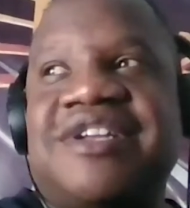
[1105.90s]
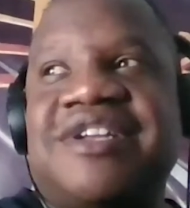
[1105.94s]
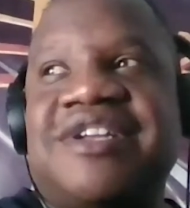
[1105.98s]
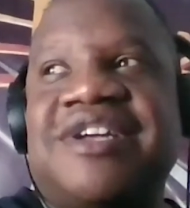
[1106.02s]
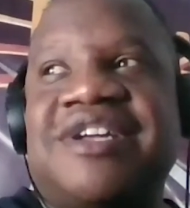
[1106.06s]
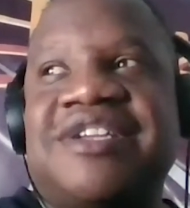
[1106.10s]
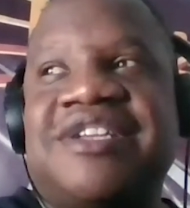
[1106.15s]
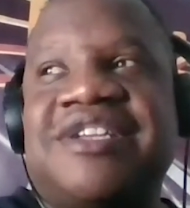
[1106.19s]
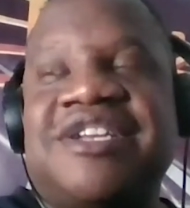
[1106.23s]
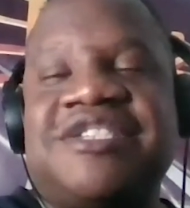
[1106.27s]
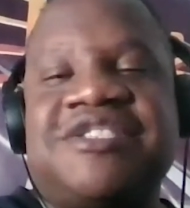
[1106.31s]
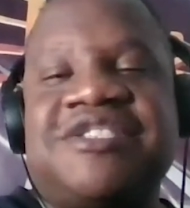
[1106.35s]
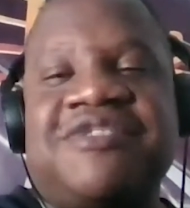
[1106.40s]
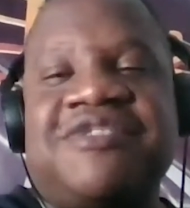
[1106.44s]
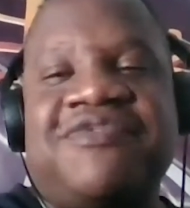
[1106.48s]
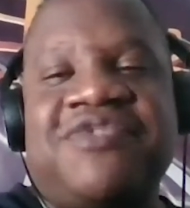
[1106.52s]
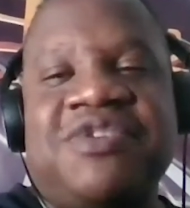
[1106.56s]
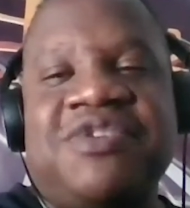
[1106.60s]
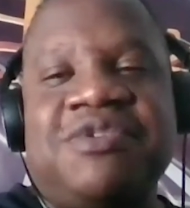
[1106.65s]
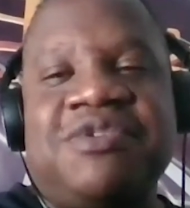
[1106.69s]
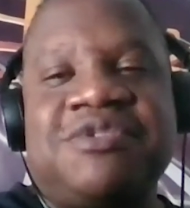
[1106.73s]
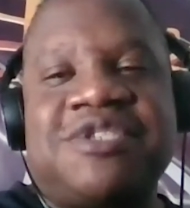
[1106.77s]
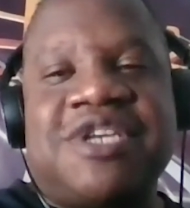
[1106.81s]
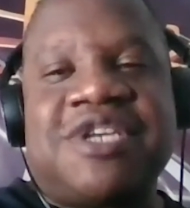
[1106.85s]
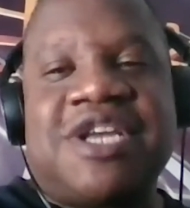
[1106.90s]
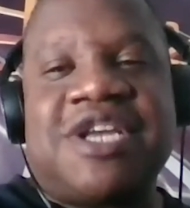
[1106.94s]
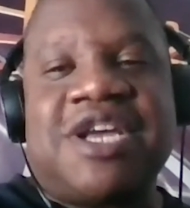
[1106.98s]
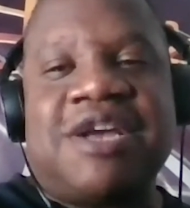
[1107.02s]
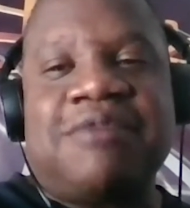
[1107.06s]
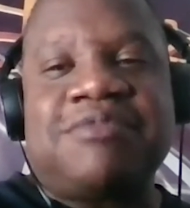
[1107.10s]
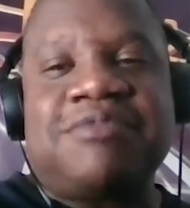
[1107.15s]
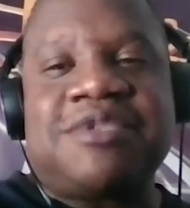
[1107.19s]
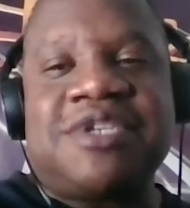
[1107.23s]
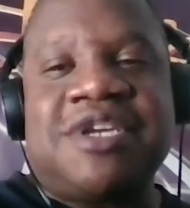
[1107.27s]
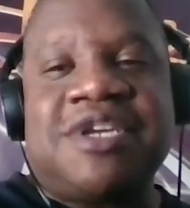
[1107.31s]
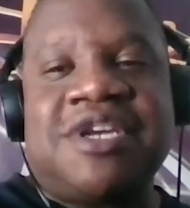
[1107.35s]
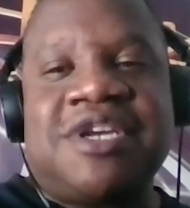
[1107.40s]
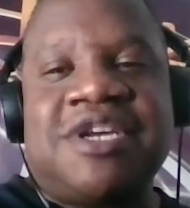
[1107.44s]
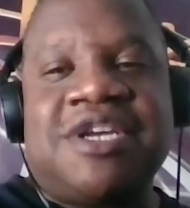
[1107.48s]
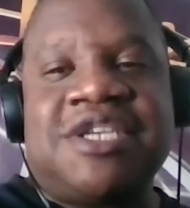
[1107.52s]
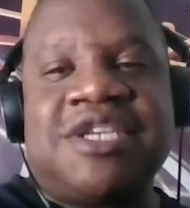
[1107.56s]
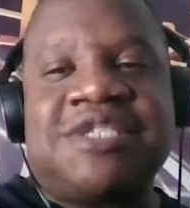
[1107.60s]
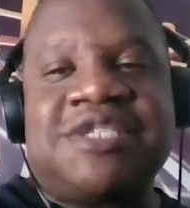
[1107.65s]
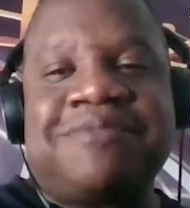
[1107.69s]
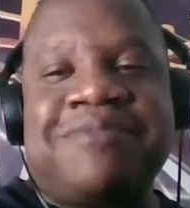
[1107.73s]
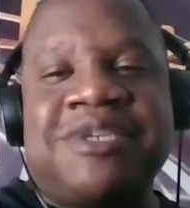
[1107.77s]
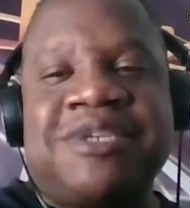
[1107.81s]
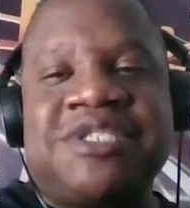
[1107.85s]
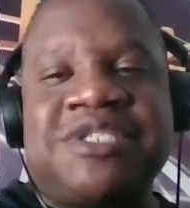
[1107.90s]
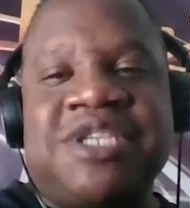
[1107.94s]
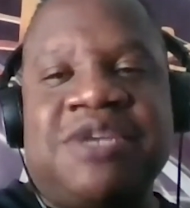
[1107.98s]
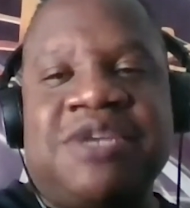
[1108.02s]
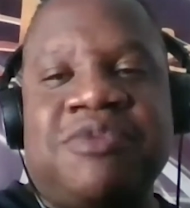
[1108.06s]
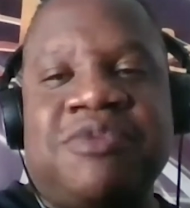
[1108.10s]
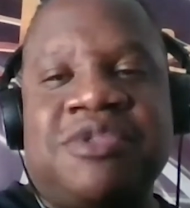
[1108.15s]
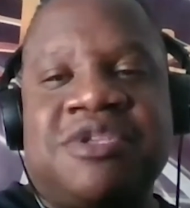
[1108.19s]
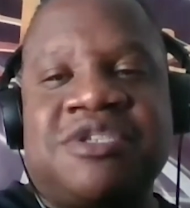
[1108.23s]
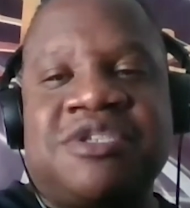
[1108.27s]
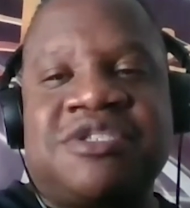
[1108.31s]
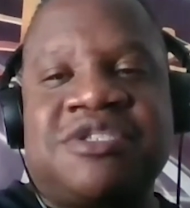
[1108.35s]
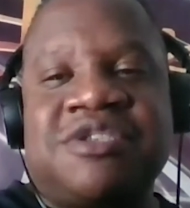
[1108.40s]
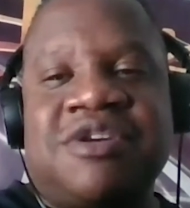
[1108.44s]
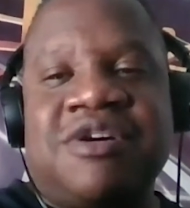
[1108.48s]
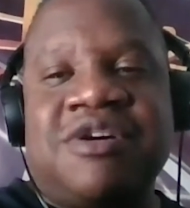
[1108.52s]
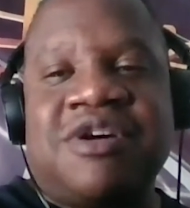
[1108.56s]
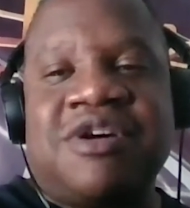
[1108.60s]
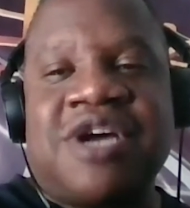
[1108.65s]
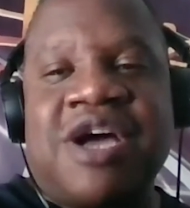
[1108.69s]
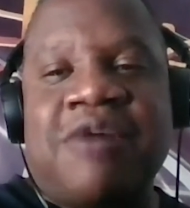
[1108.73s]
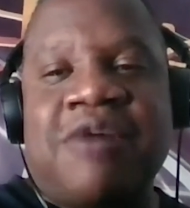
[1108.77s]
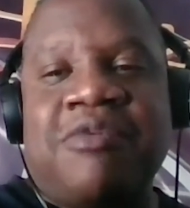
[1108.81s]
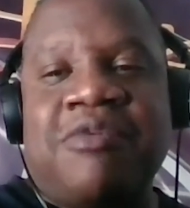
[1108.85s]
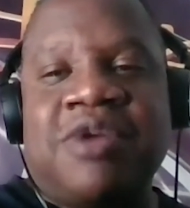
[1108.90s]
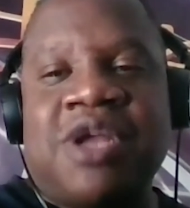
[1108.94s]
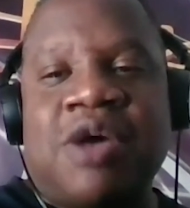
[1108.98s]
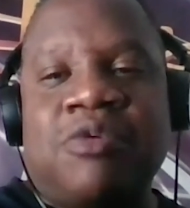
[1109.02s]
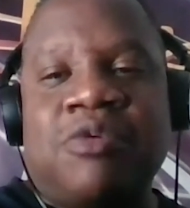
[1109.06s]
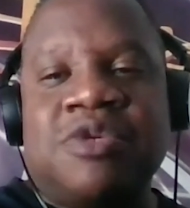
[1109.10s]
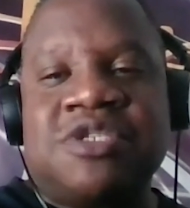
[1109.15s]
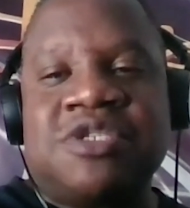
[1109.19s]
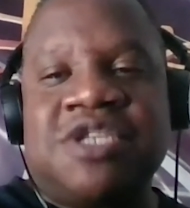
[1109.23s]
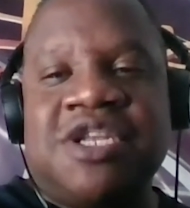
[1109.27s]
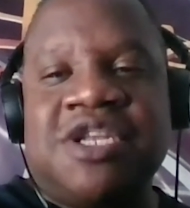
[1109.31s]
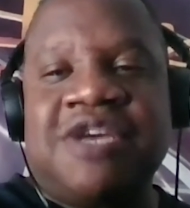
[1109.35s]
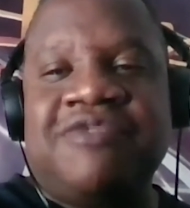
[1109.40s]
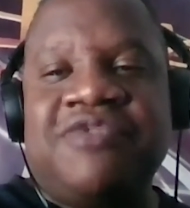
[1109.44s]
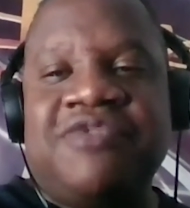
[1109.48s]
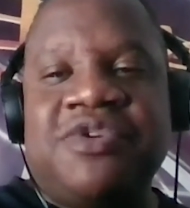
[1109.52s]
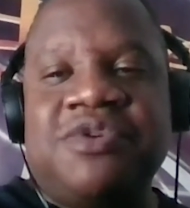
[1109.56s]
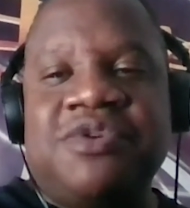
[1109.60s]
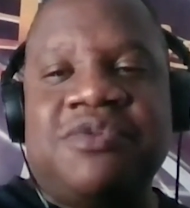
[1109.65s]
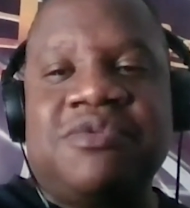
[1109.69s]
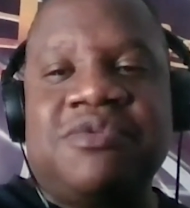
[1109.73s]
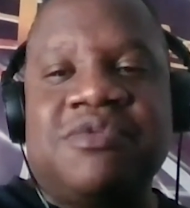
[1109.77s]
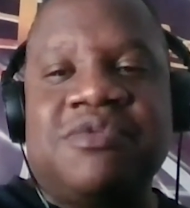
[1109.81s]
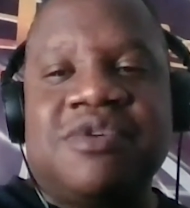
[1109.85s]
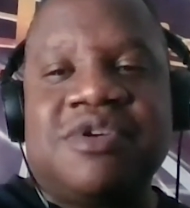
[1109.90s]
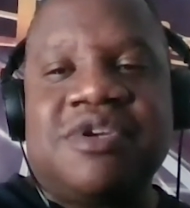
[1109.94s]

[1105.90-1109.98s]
I guess a few times, especially with the song I Will Always Love You.